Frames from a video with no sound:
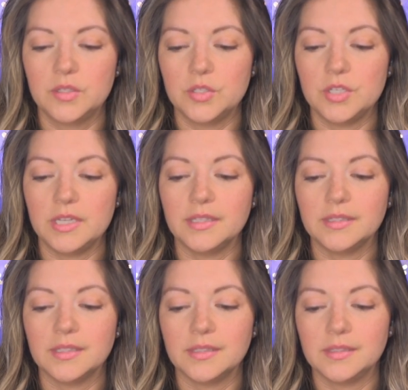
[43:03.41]

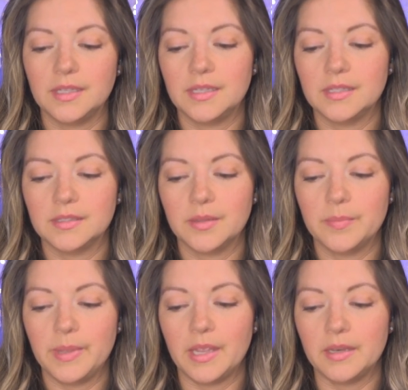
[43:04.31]
Jesus and his
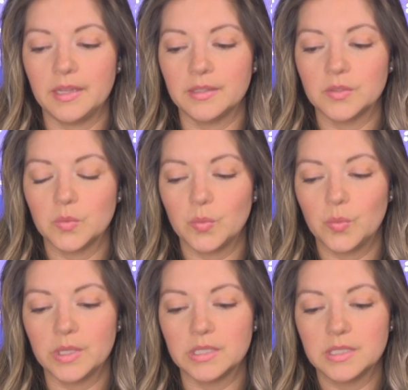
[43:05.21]
companions
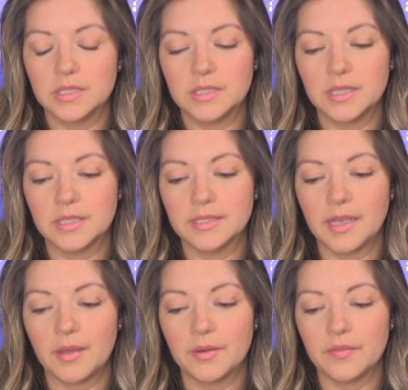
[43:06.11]
went to the
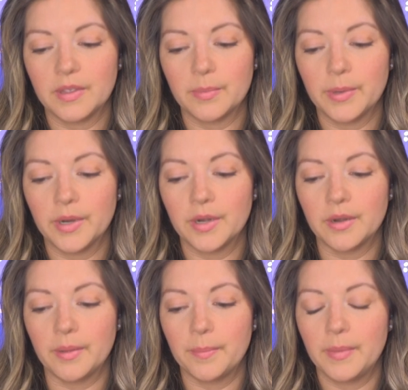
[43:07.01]
town of
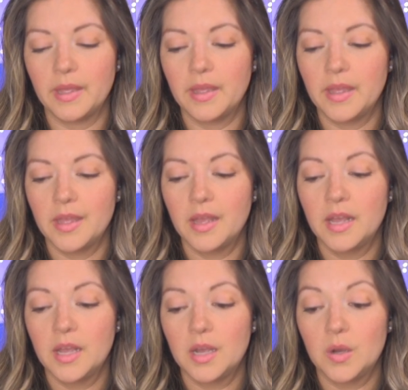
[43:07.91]
Capernaum.
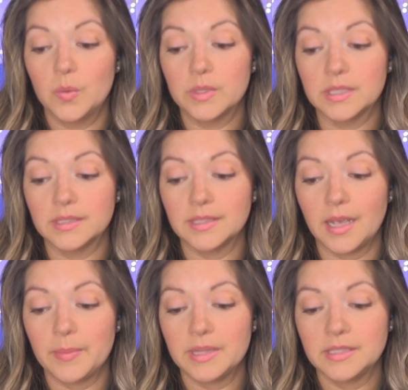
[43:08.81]
When the
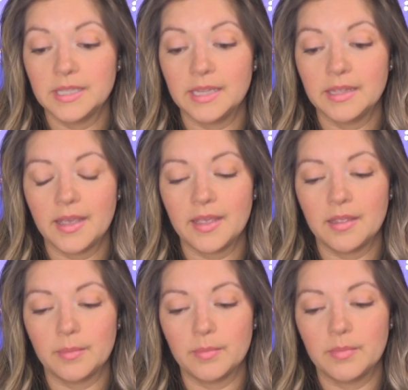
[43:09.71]
Sabbath day
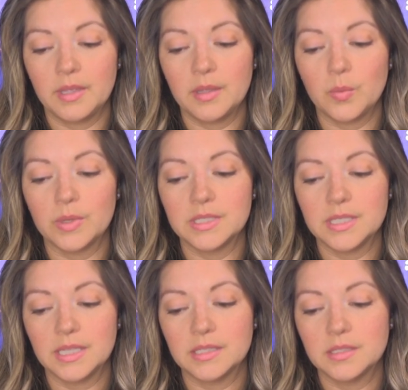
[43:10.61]
came, he went
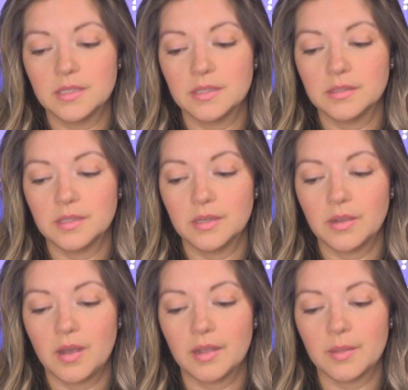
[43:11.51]
into the
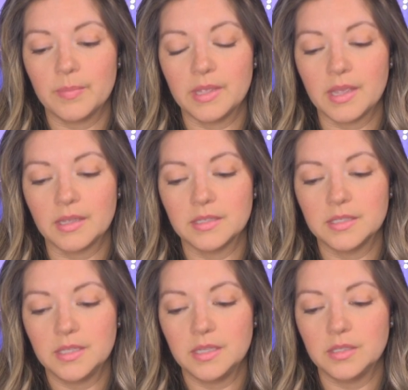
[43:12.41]
synagogue and began to
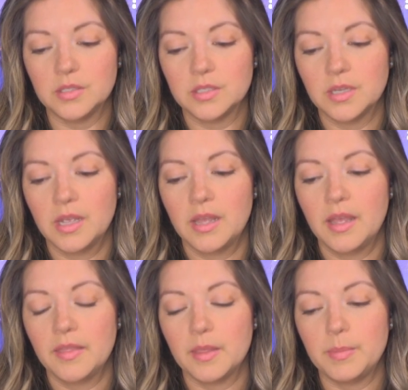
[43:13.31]
teach.
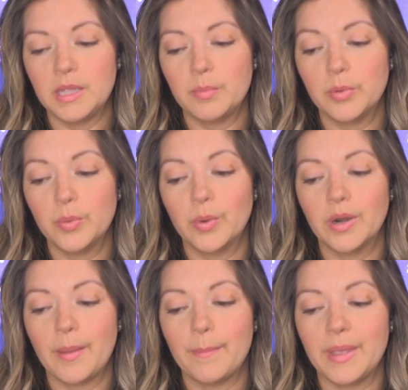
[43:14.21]
The people were
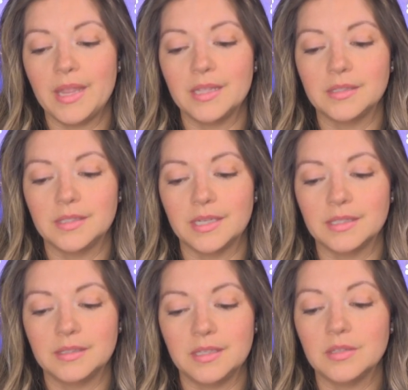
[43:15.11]
amazed at
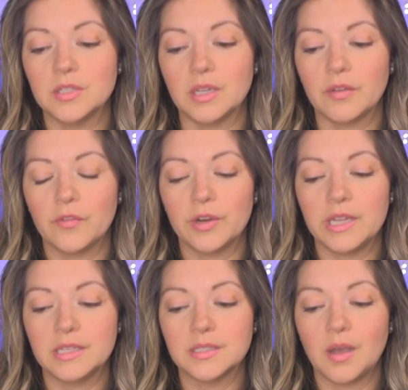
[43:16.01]
his teaching, for
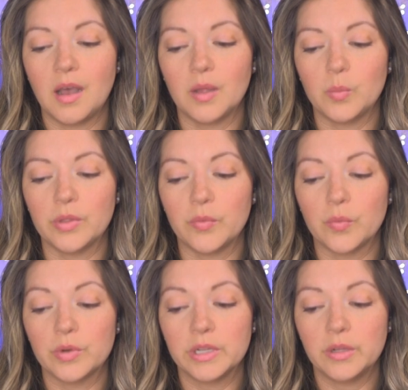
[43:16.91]
he taught with
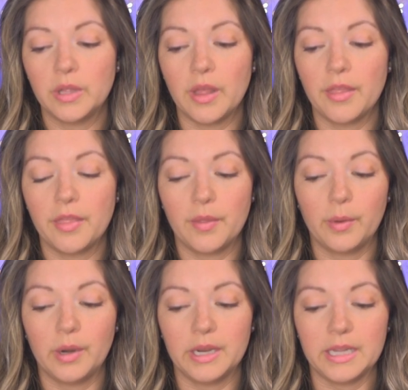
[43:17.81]
real
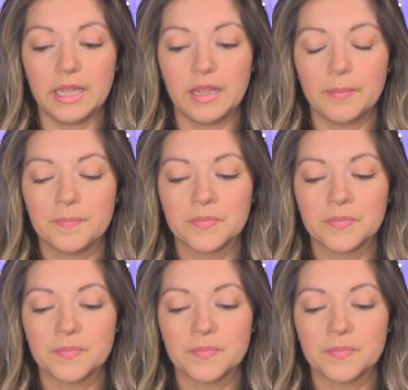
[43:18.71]
authority,